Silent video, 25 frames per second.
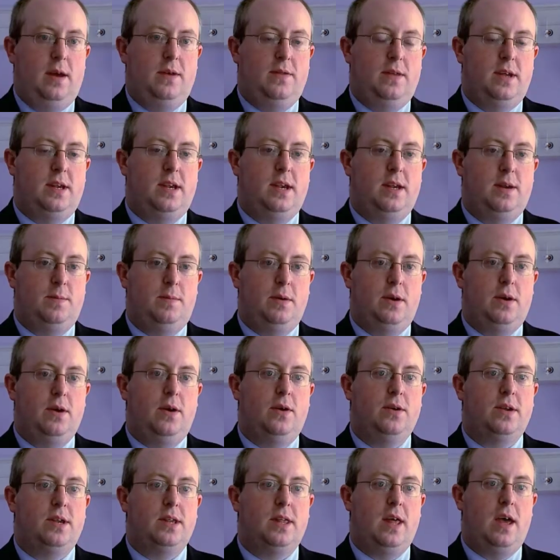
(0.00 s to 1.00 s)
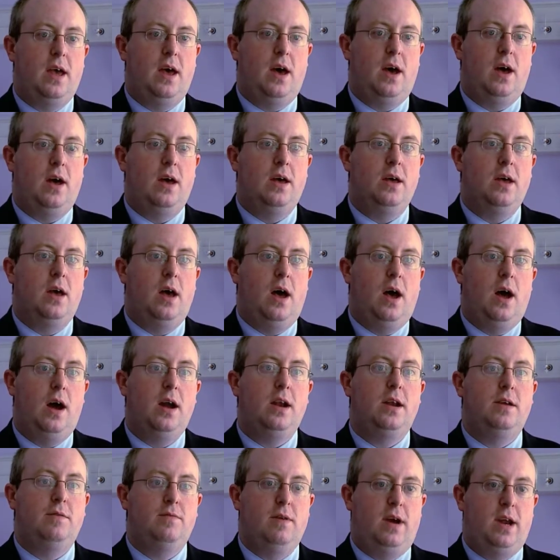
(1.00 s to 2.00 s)
This is because they are
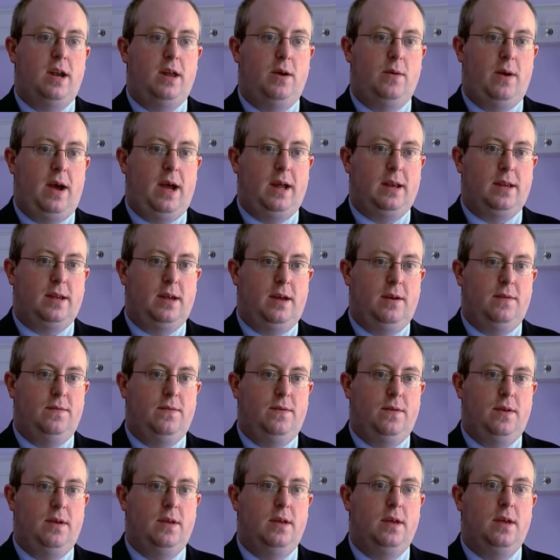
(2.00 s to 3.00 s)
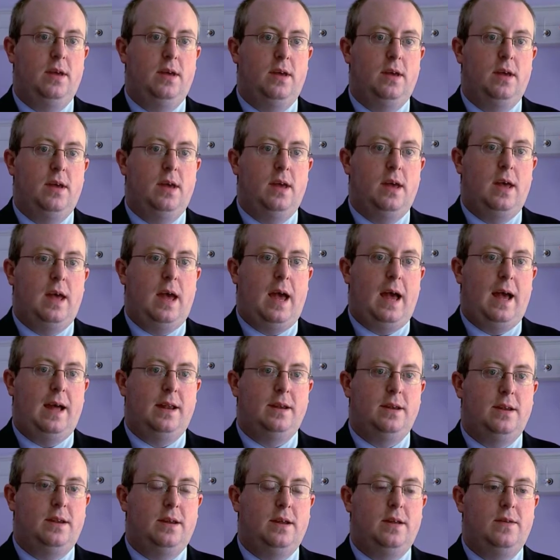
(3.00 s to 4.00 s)
highly radioactive
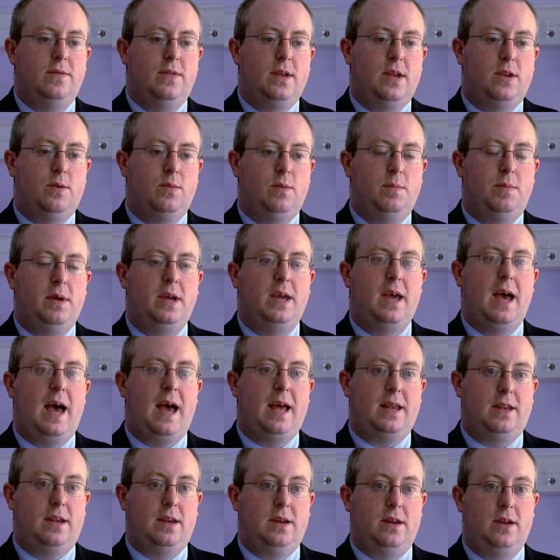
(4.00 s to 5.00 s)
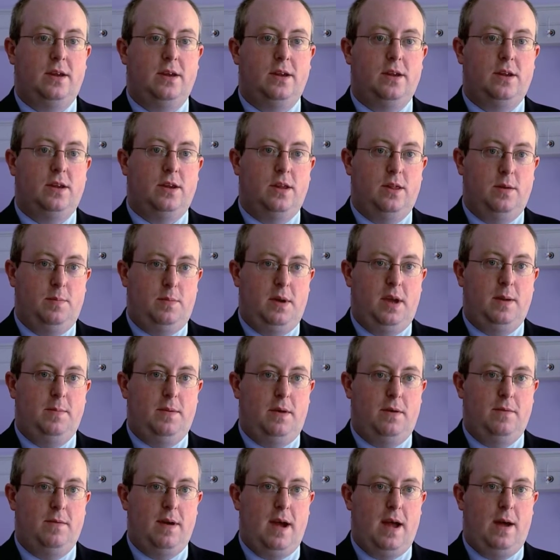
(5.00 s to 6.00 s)
and this would be hazardous to the
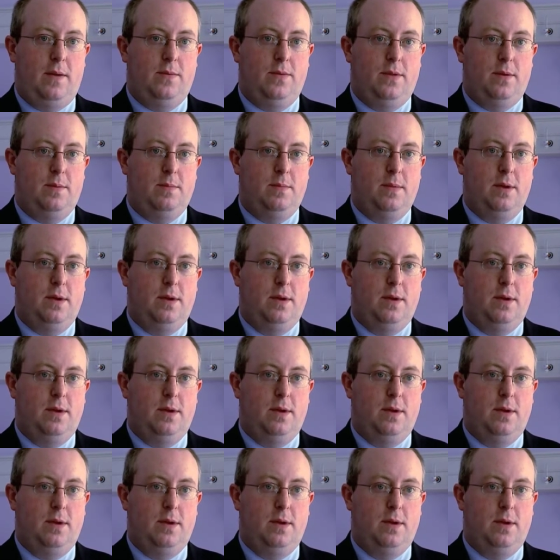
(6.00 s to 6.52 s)
people around them.